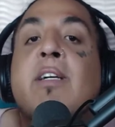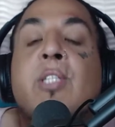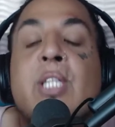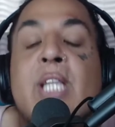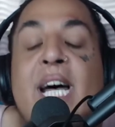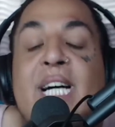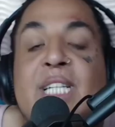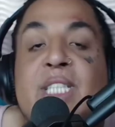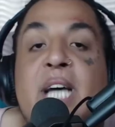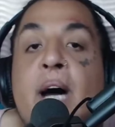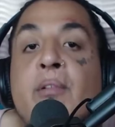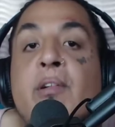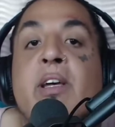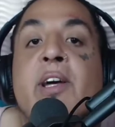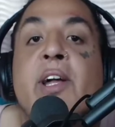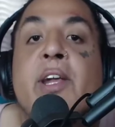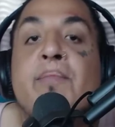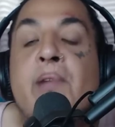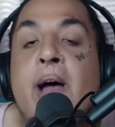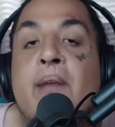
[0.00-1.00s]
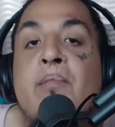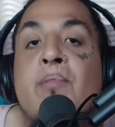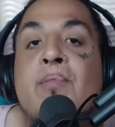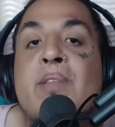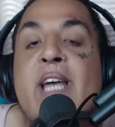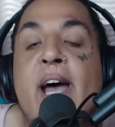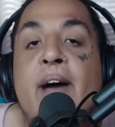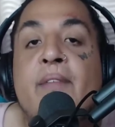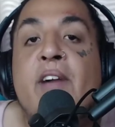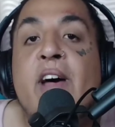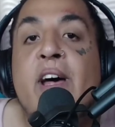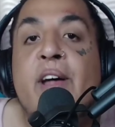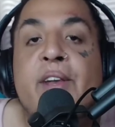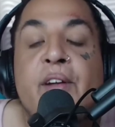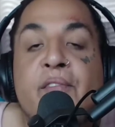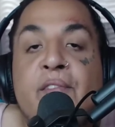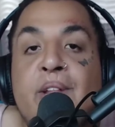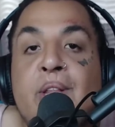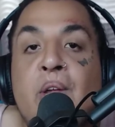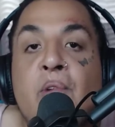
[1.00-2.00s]
So that's how we're going to probably have
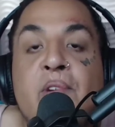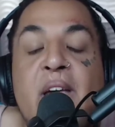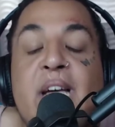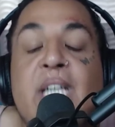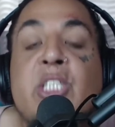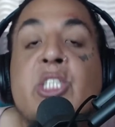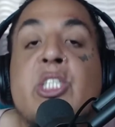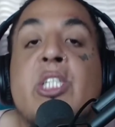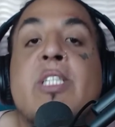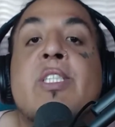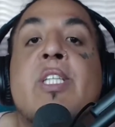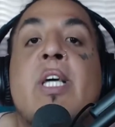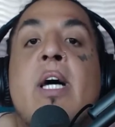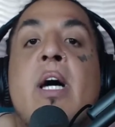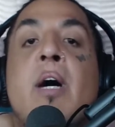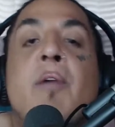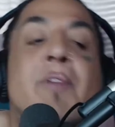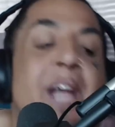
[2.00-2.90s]
different locations